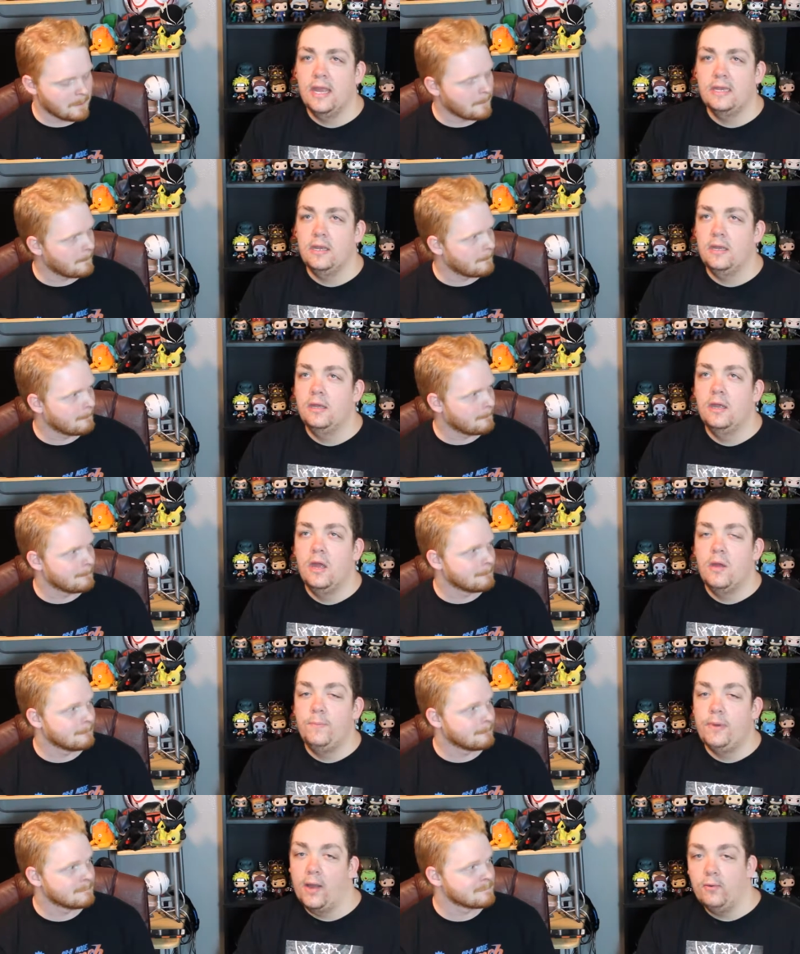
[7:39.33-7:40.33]
Speaker 1: kinda.
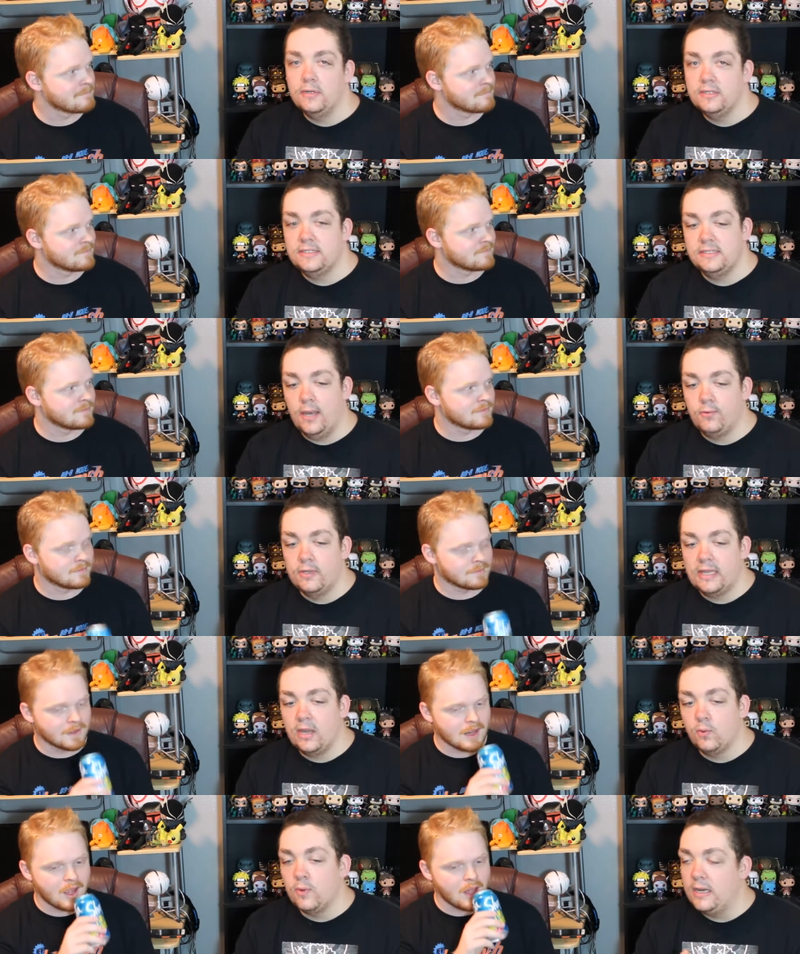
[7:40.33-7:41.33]
But I want to, I want
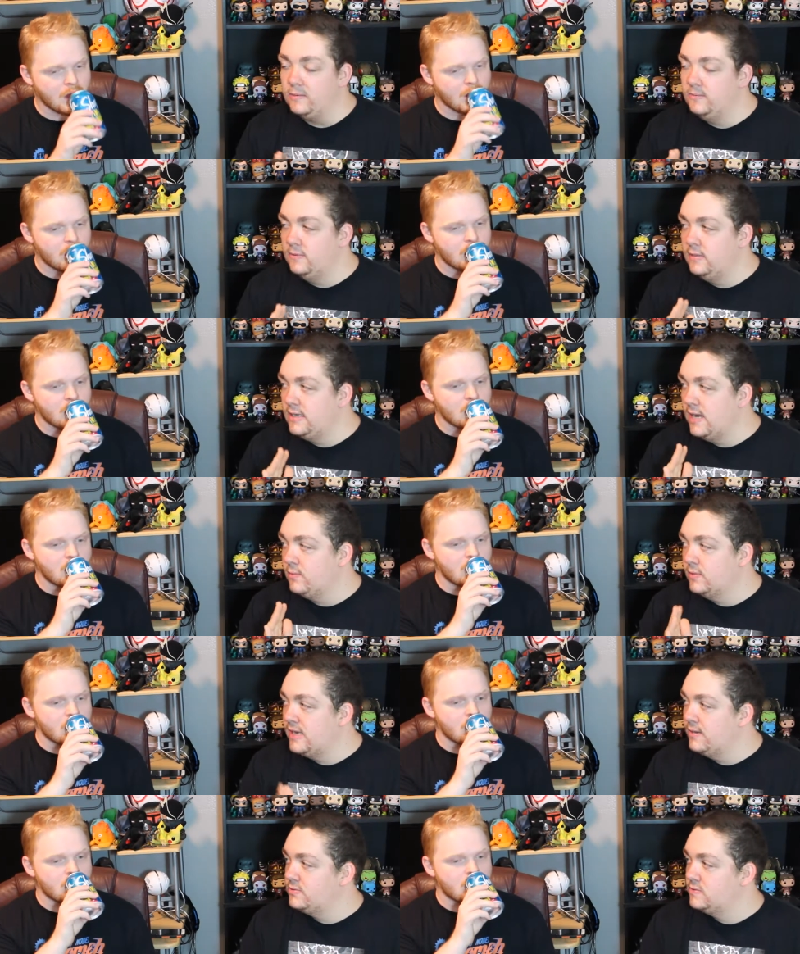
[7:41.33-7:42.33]
like a Red Dead
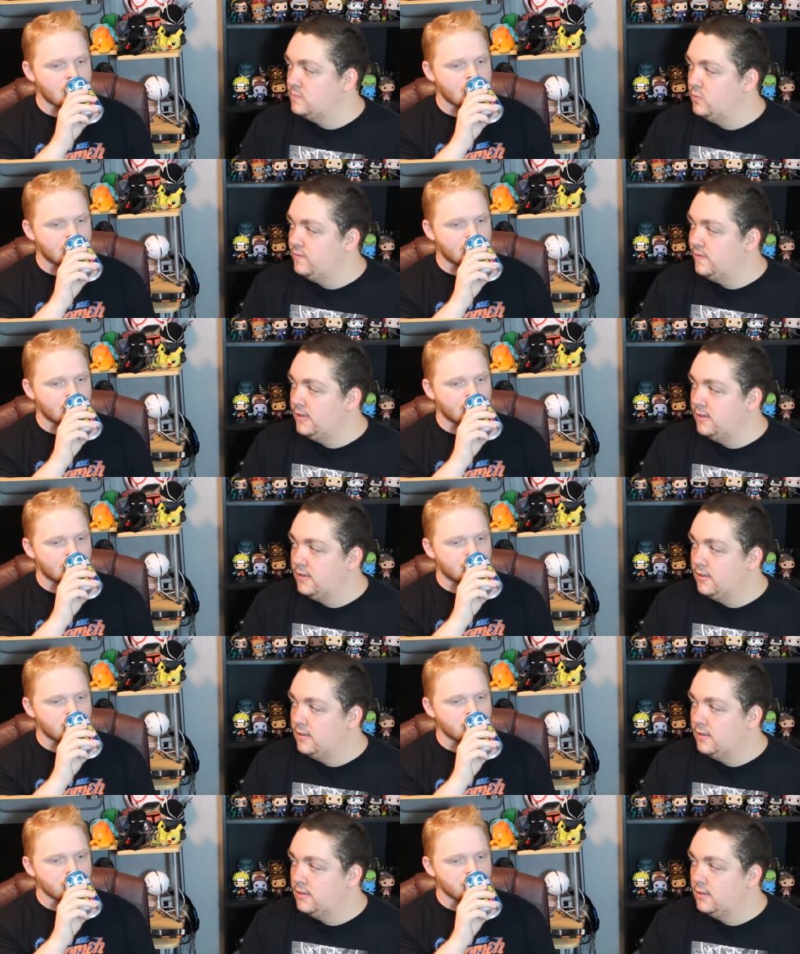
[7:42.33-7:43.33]
Redemption
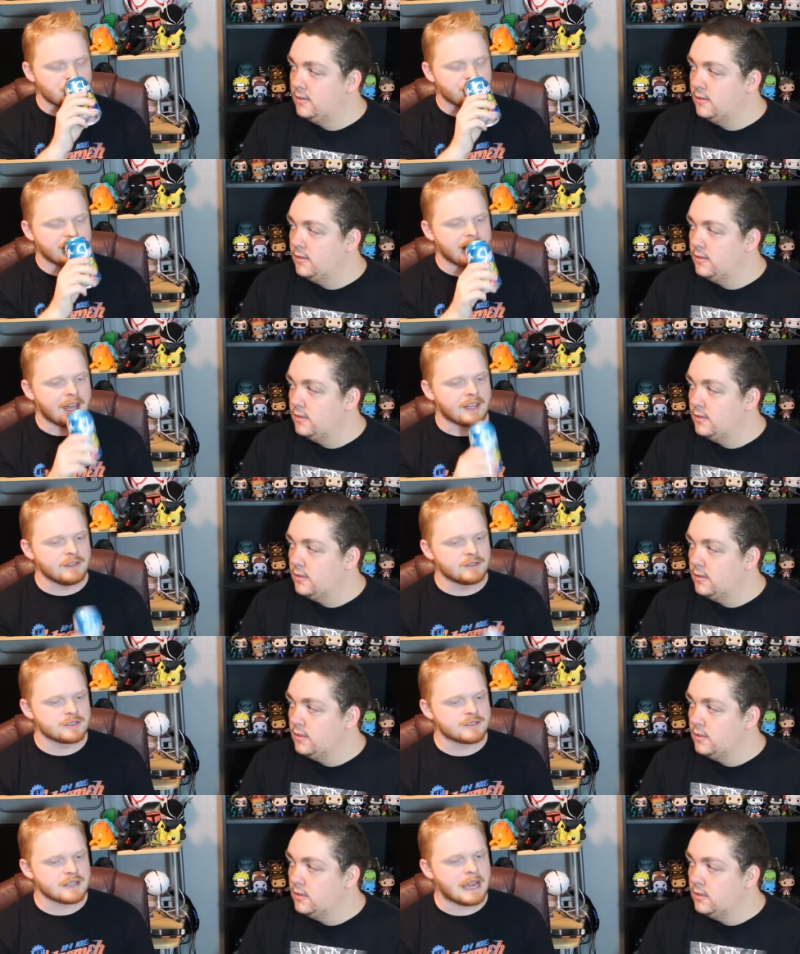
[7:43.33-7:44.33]
movie. Yeah, you
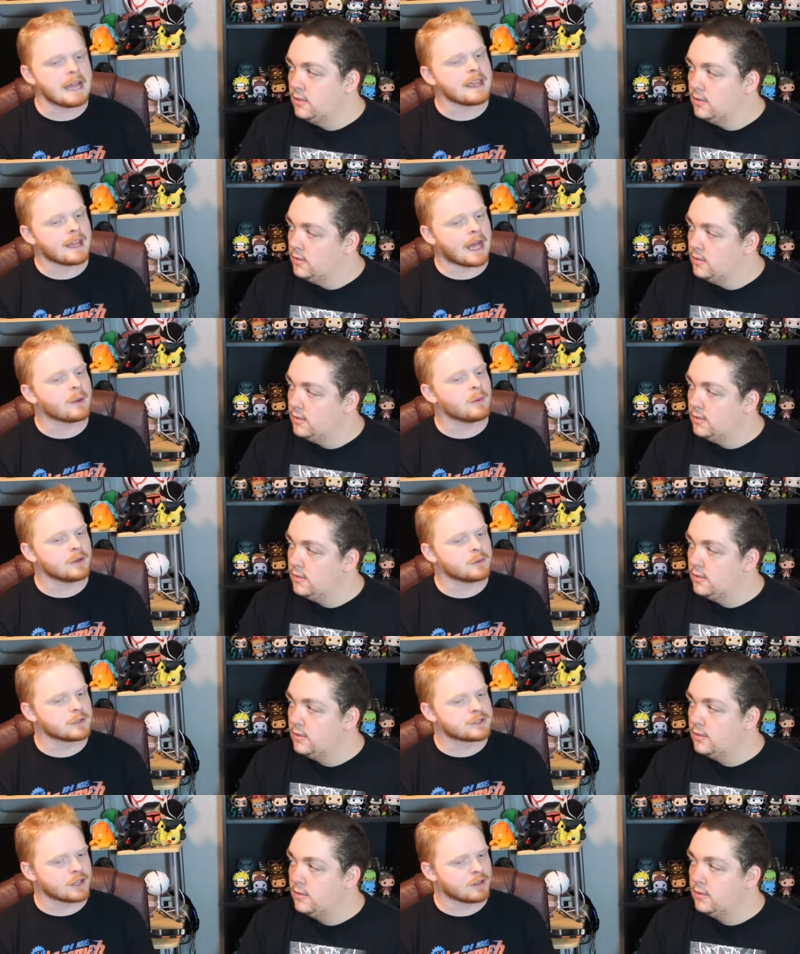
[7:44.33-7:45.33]
just, I, I
Speaker 2: want a
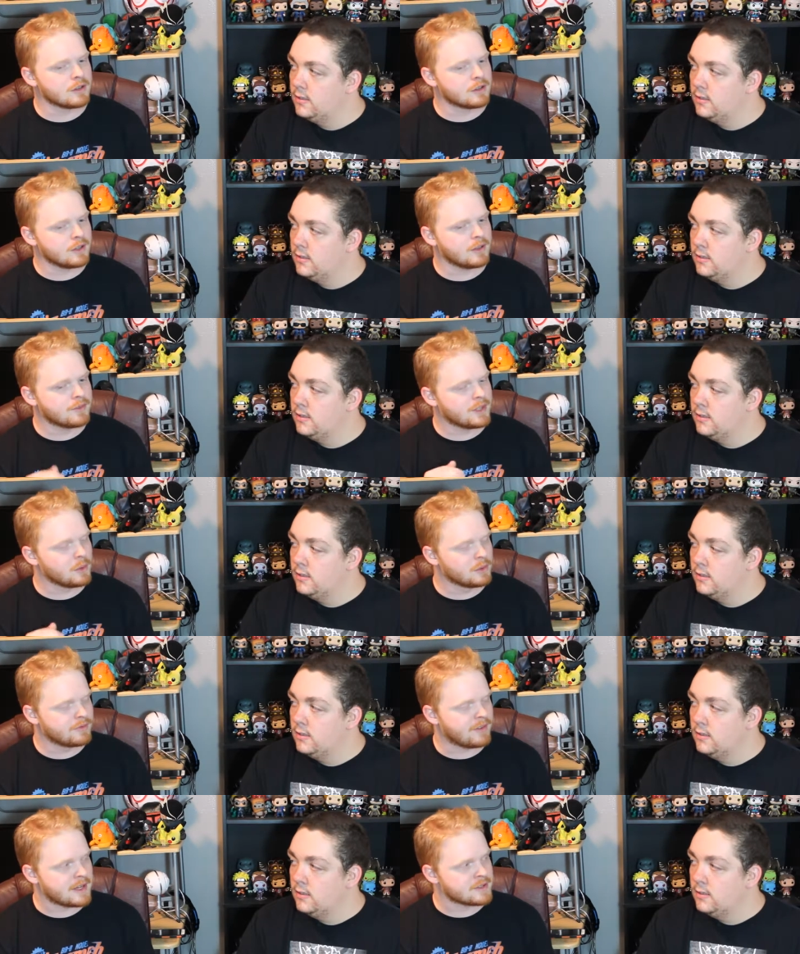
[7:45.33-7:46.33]
return of the
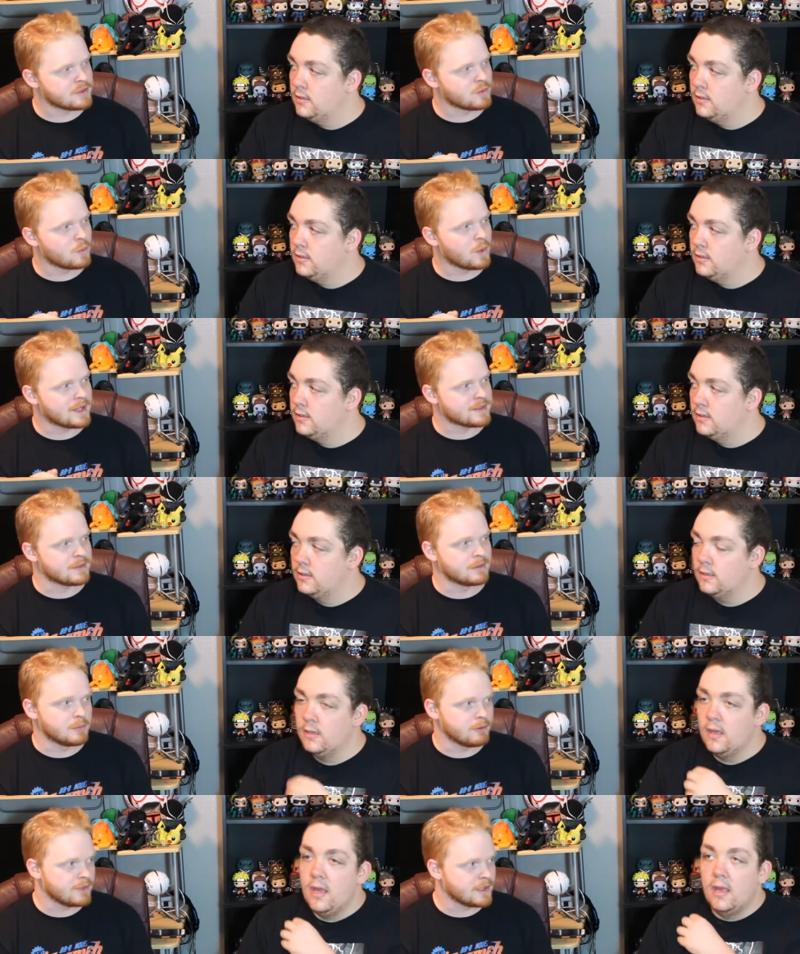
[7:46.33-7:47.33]
old-fashioned
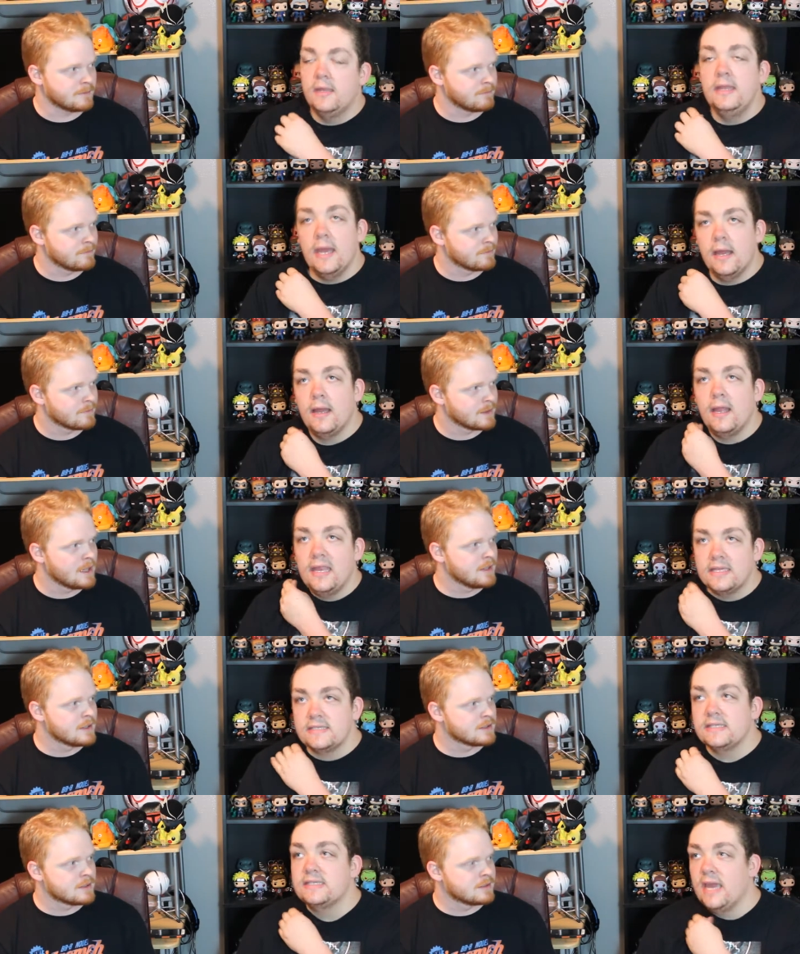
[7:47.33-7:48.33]
Western movie.
Speaker 1: Yeah, I
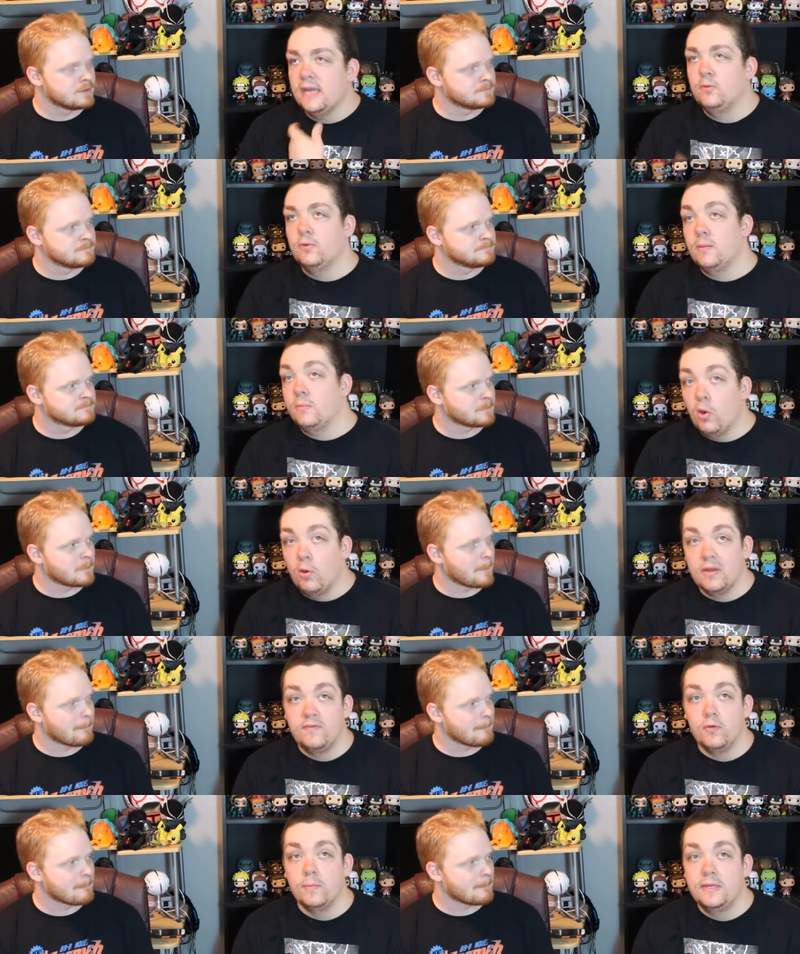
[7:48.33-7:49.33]
guess that's kind of what I'm
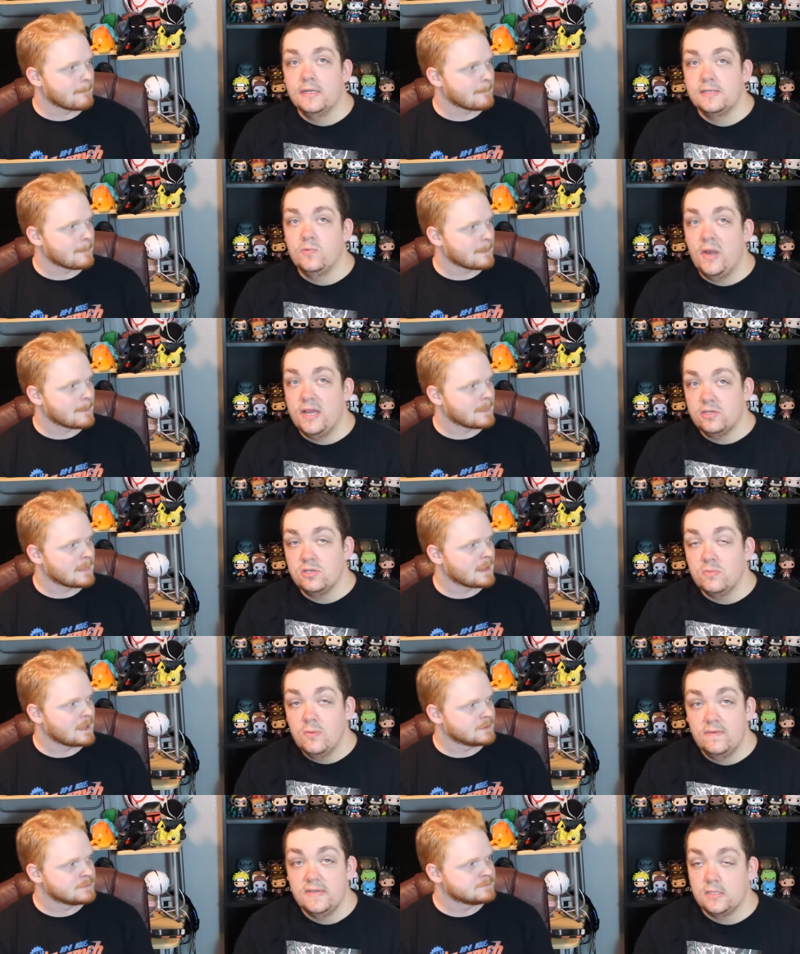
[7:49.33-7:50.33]
going for, because Western
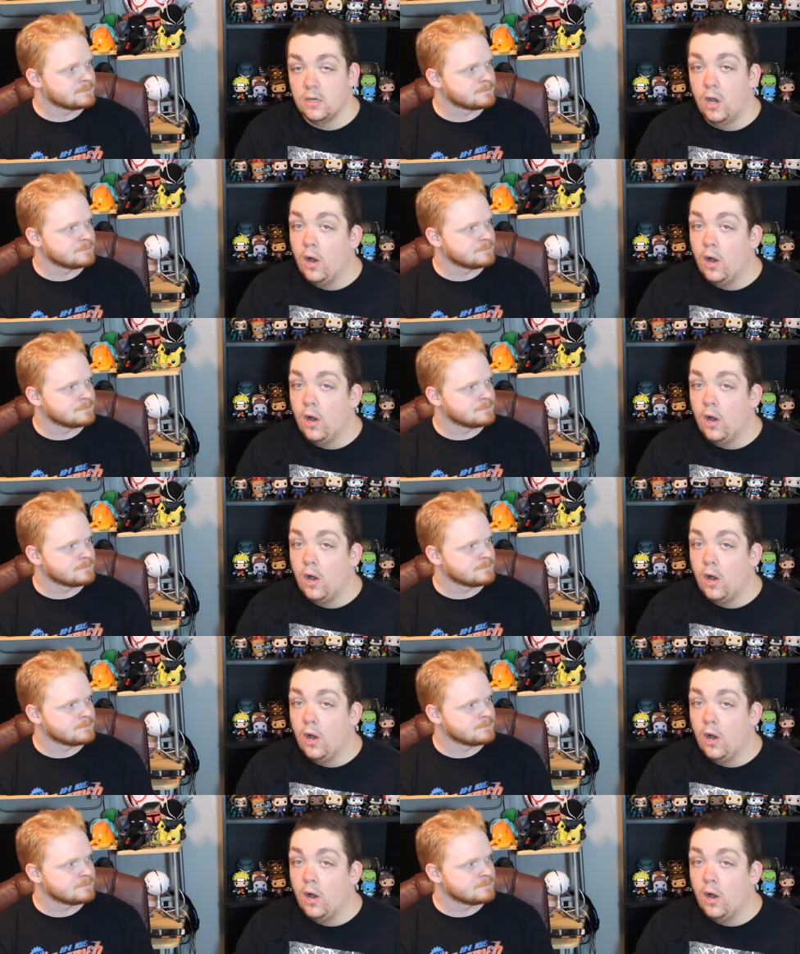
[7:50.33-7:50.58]
movies are